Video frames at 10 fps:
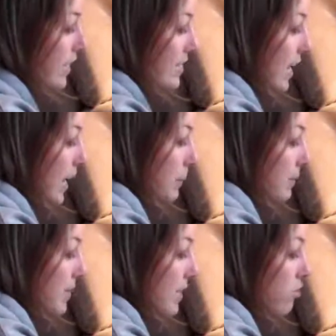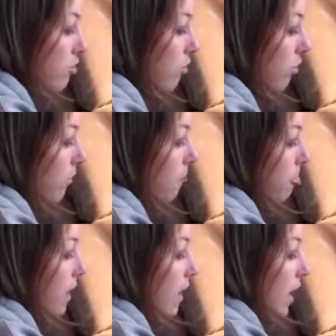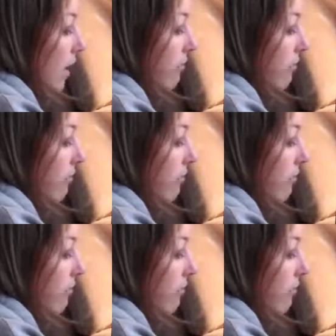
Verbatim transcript: times the integral of